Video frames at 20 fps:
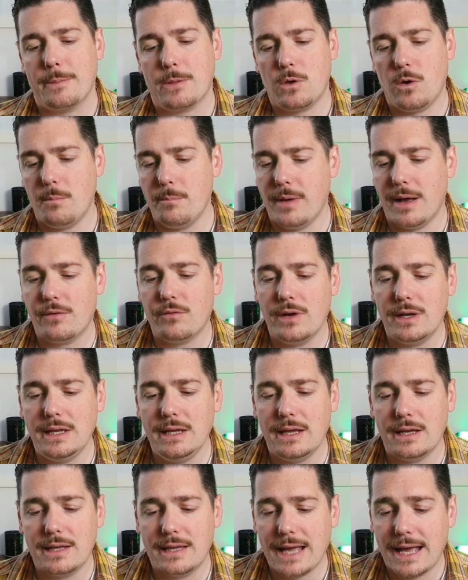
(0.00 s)
Combat
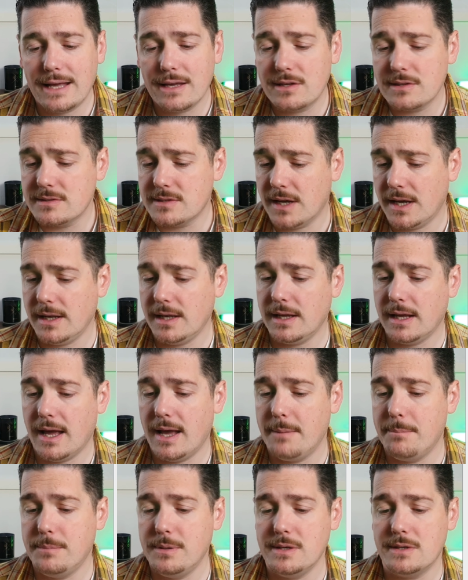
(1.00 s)
ready, a gang containing
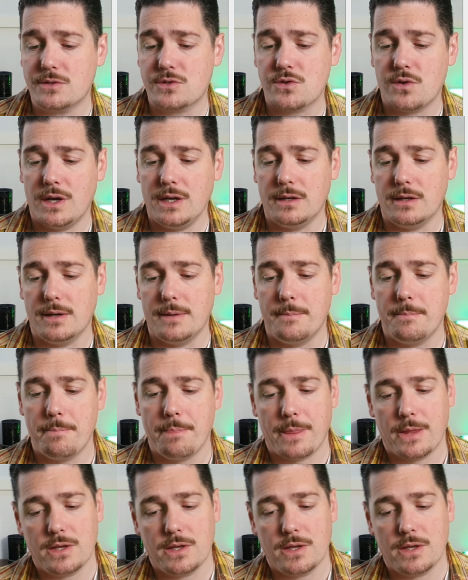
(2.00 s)
a pit trainer